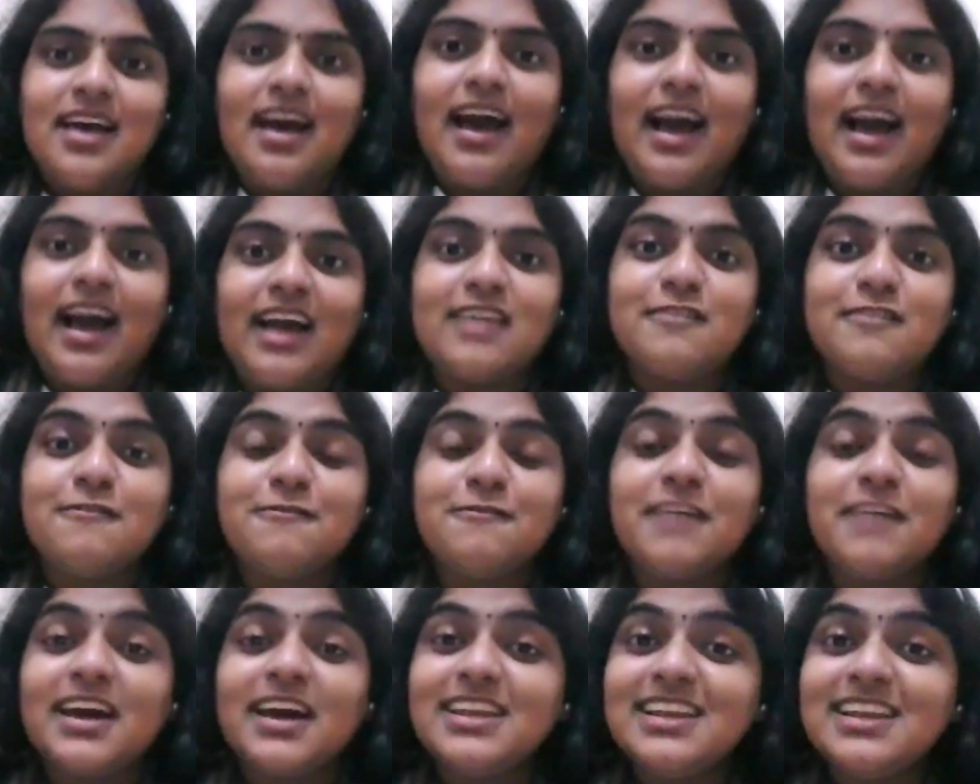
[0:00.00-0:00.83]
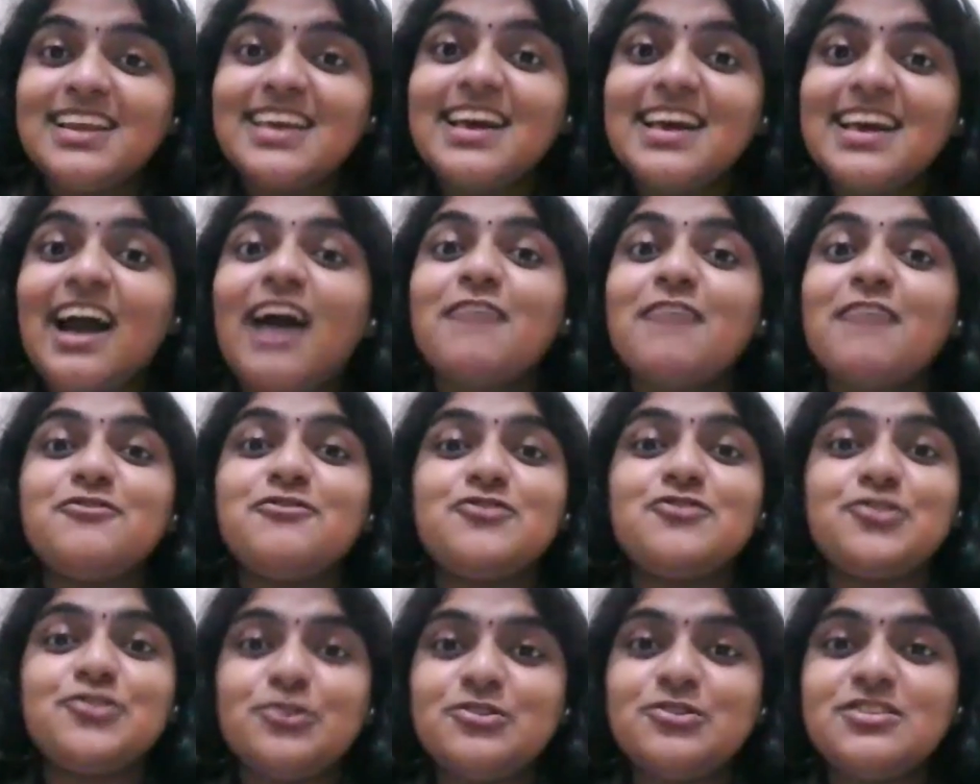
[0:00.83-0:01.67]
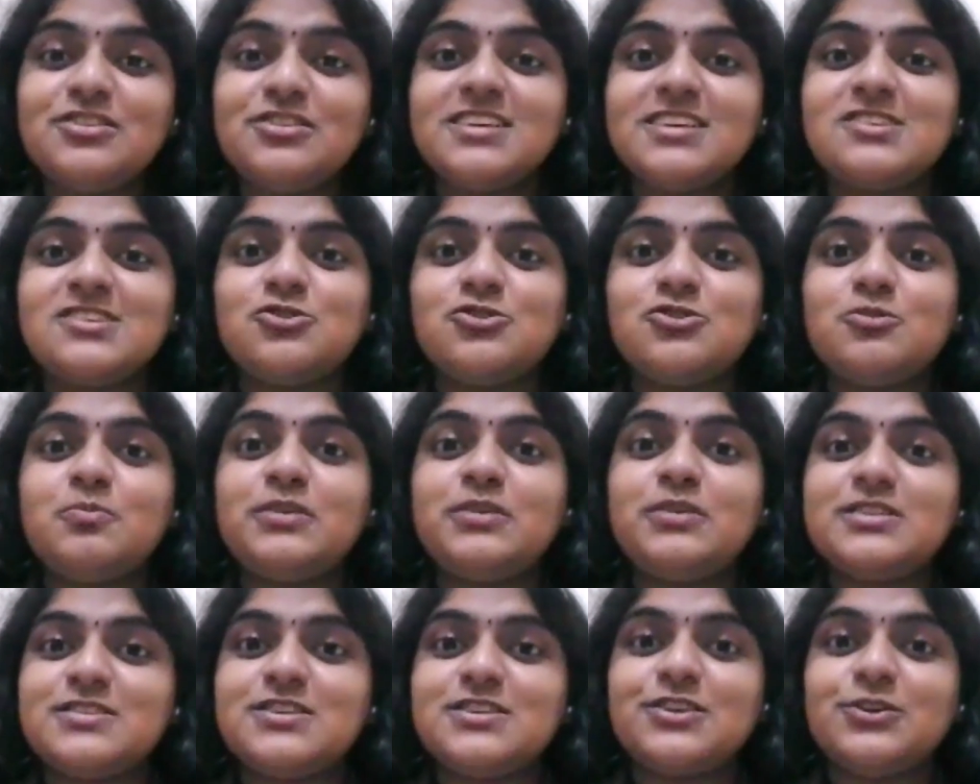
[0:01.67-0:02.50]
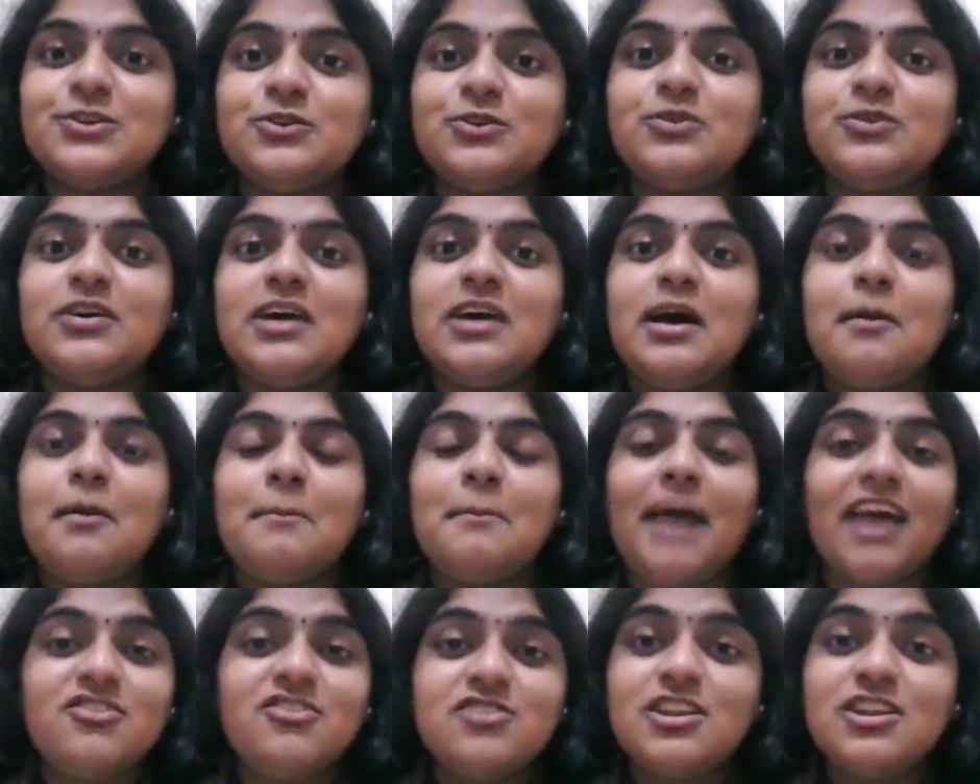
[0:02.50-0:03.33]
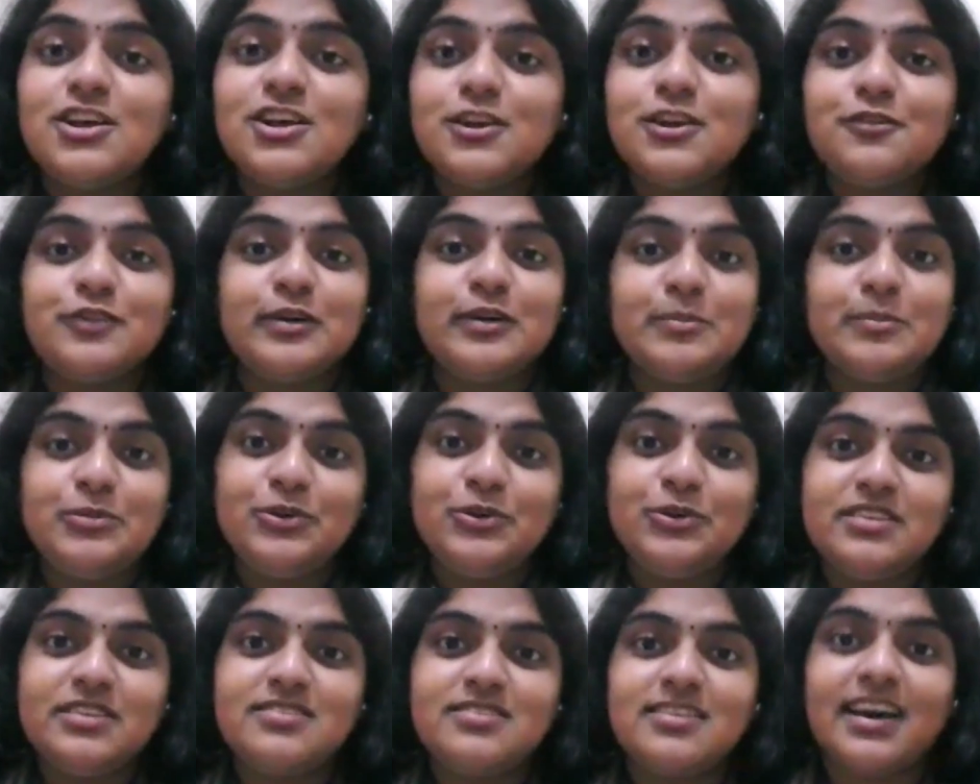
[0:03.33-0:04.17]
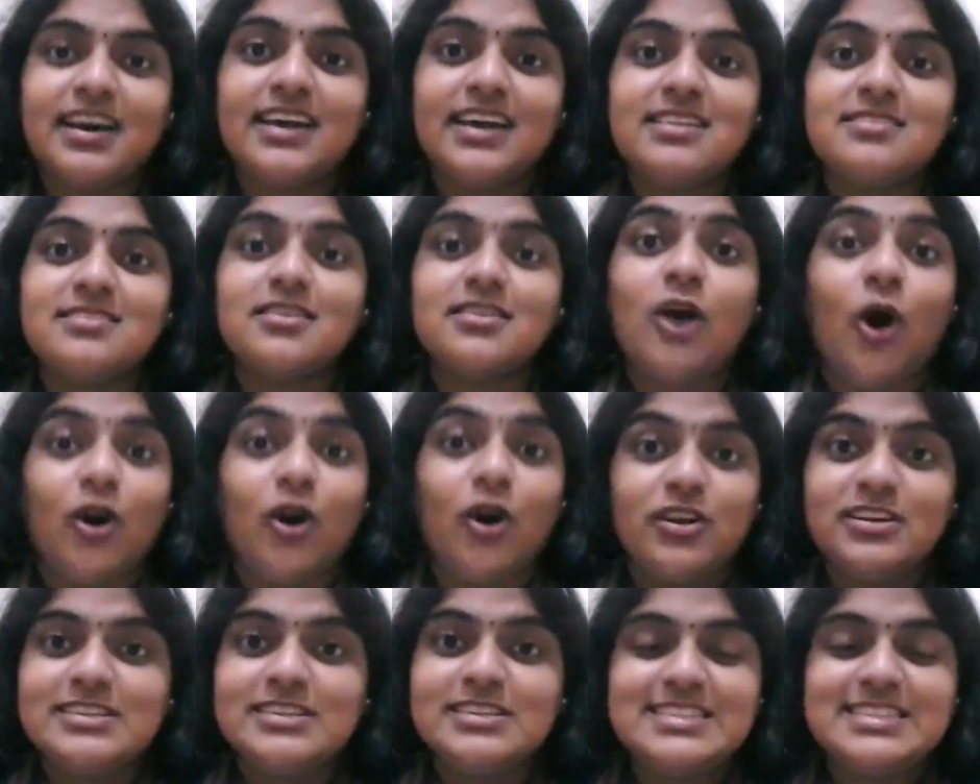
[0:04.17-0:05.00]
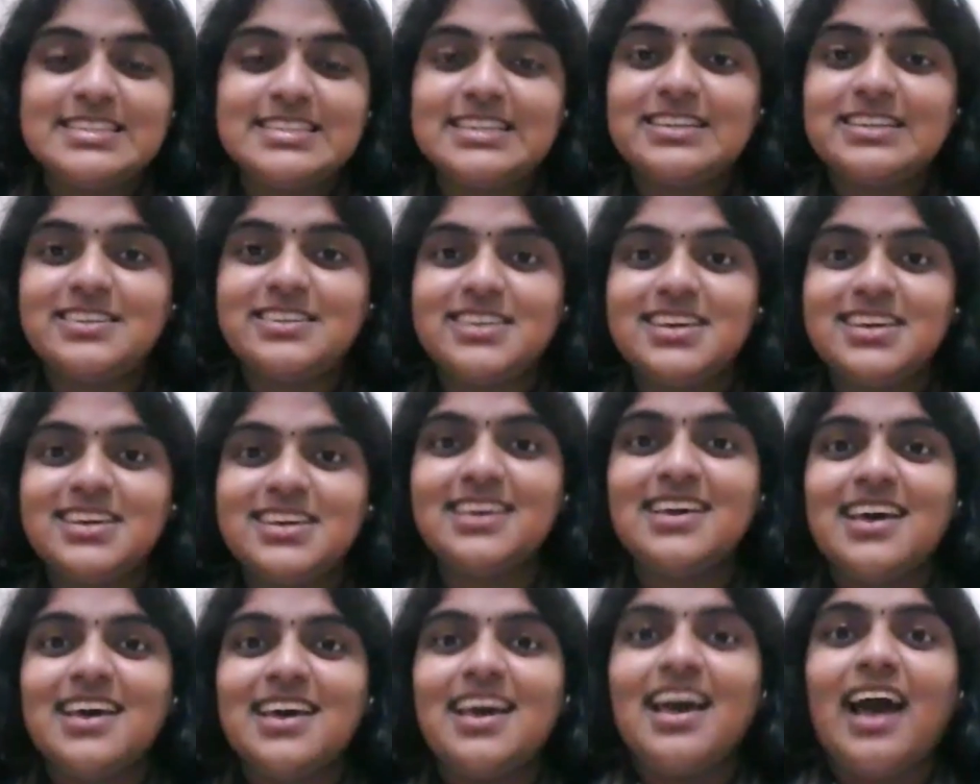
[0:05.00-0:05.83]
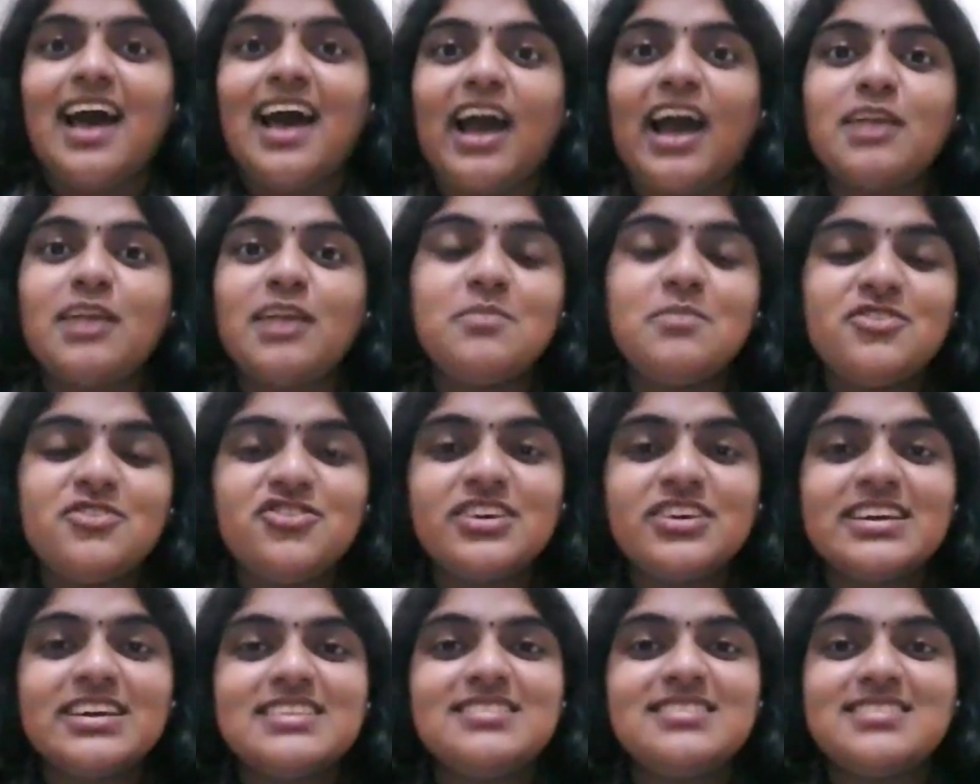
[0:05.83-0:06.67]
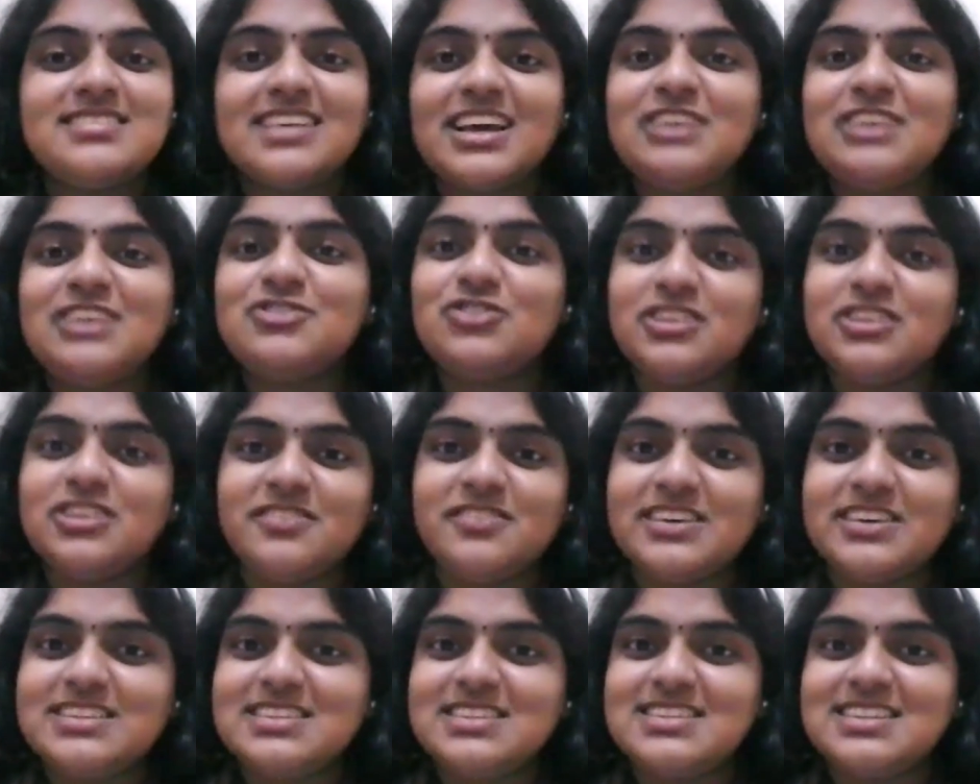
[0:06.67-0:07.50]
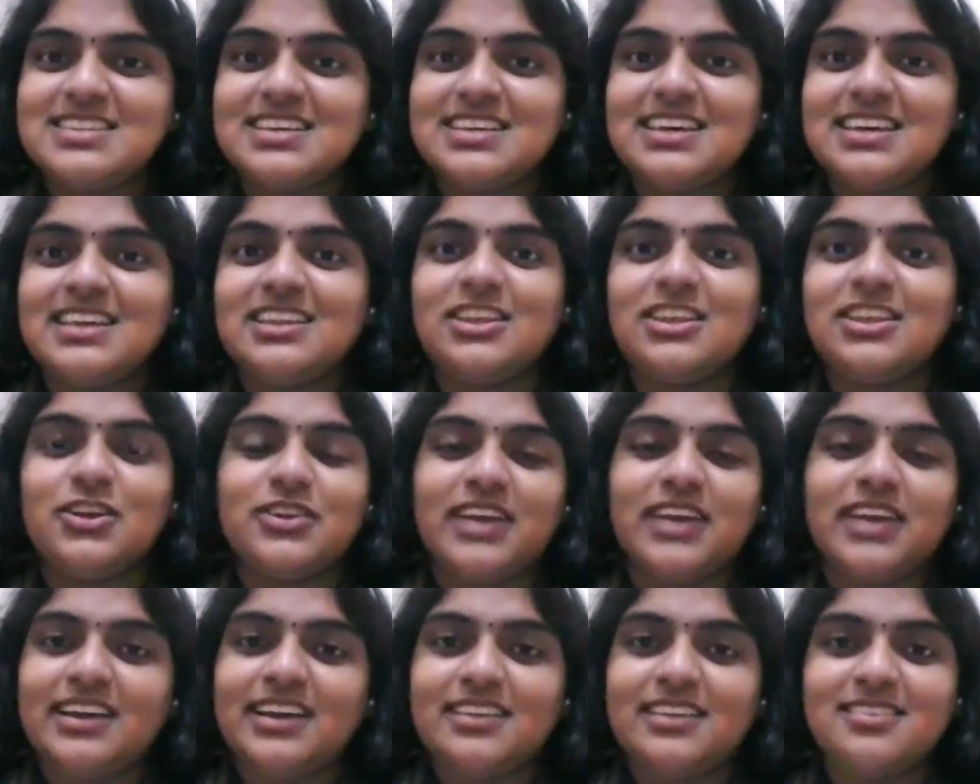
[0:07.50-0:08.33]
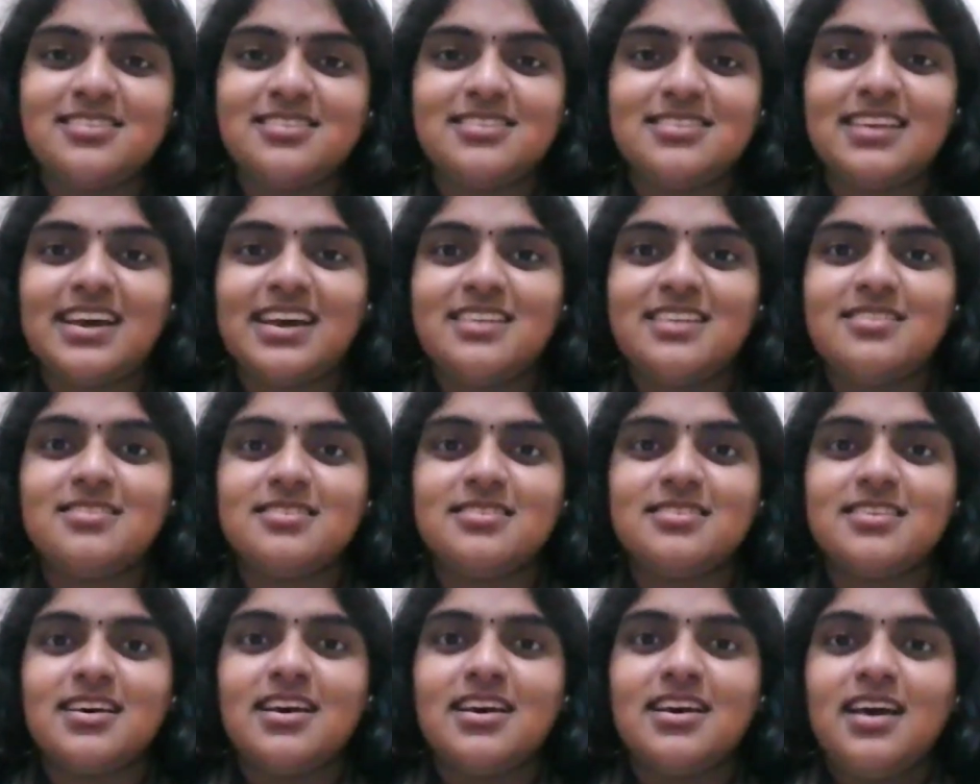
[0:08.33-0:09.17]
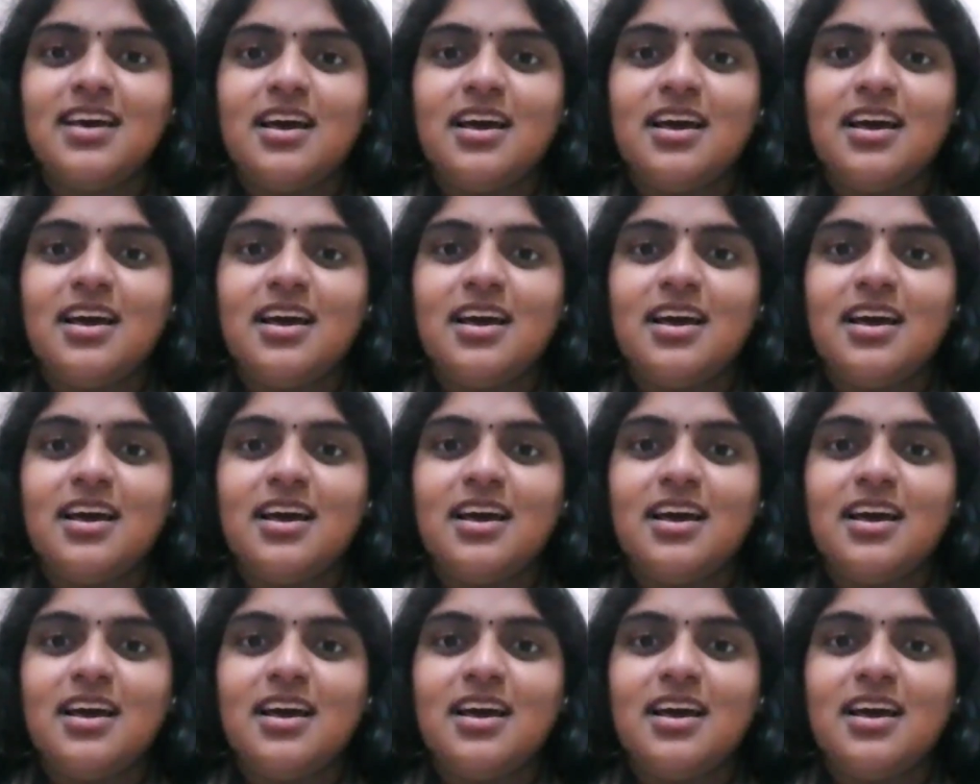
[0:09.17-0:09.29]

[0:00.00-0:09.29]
And finally, I have chosen to pursue Bachelor of Computer Science honors degree at Michigan State University in the United States.